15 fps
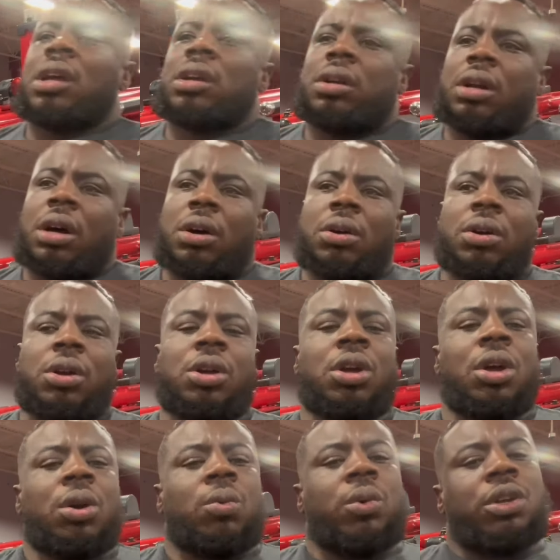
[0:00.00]
You know,
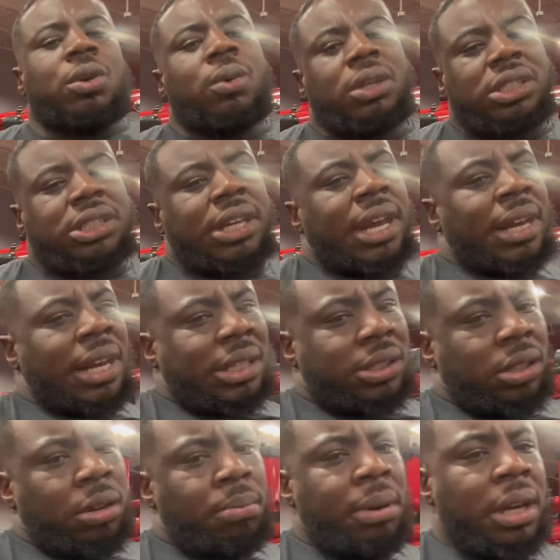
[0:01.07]
when you want to stand next
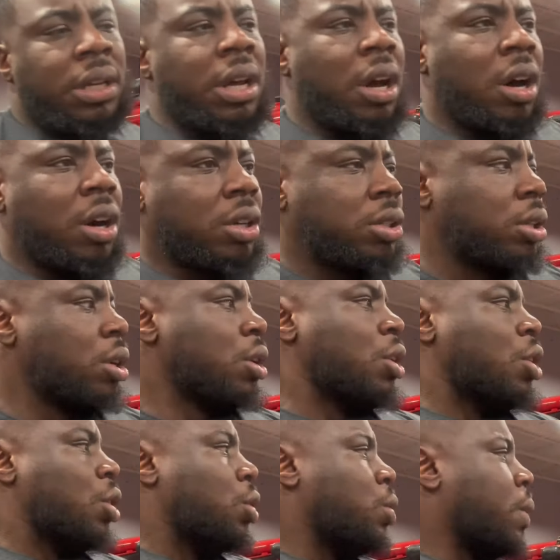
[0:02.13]
to the big dogs,
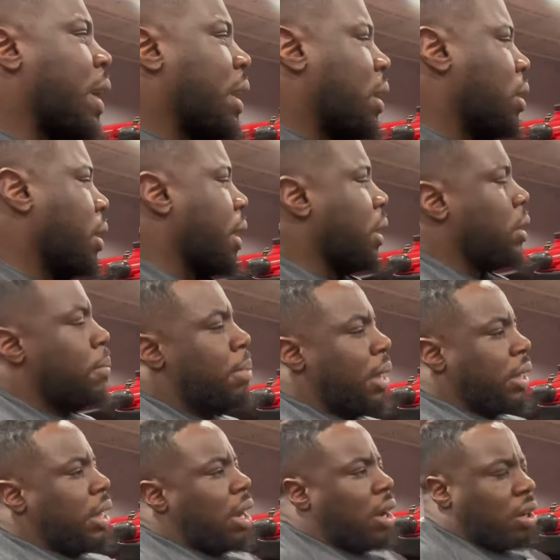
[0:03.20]
you got to look at the
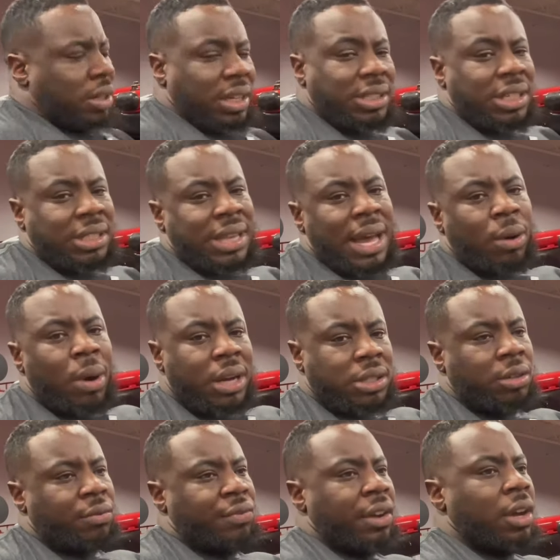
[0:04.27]
big dogs. It's just like
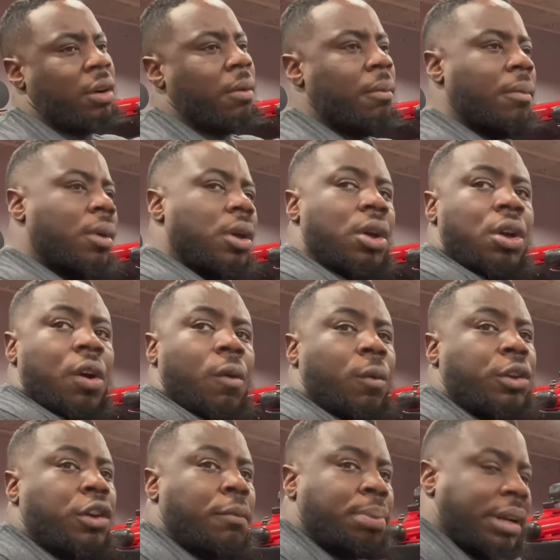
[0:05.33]
watching film
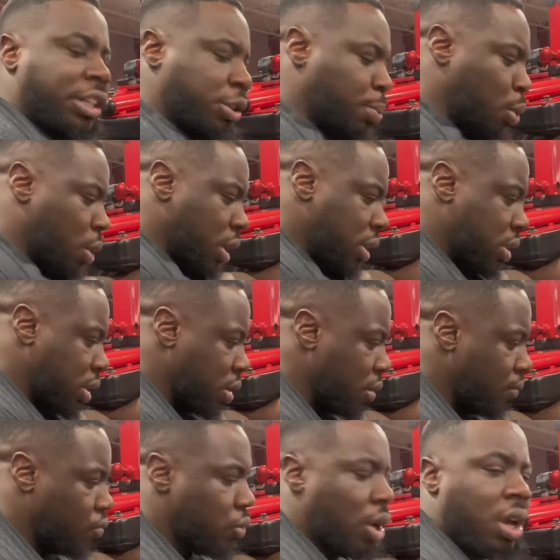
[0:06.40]
when you play sports.
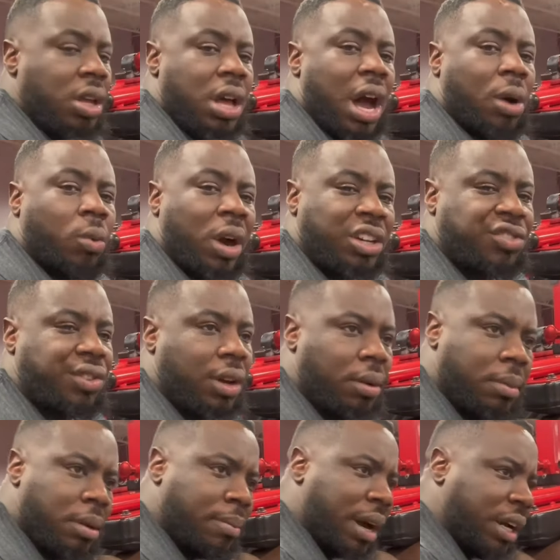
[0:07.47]
I watch
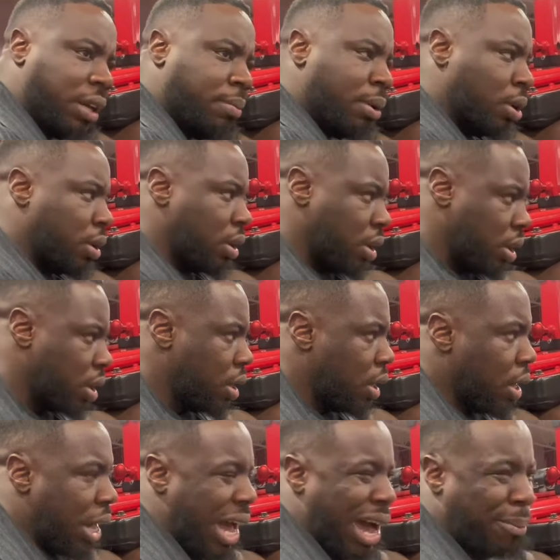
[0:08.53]
film in bodybuilding.
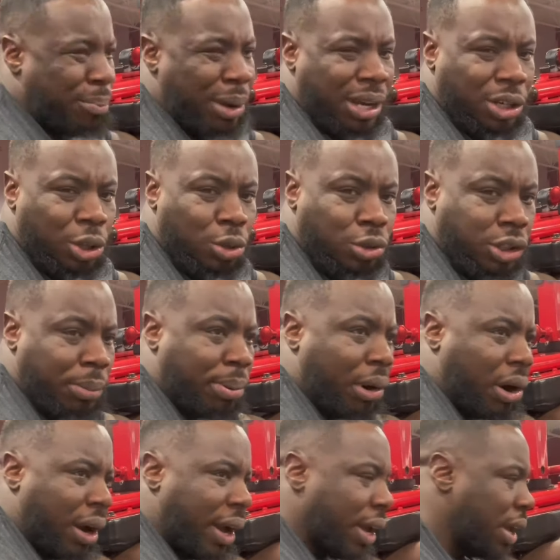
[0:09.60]
I pick dudes
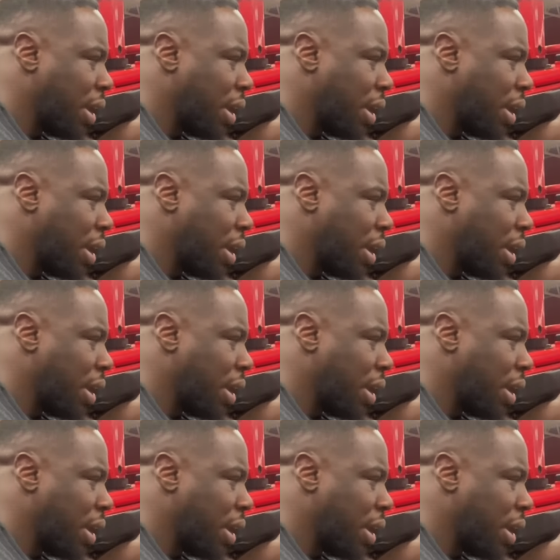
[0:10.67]
apart.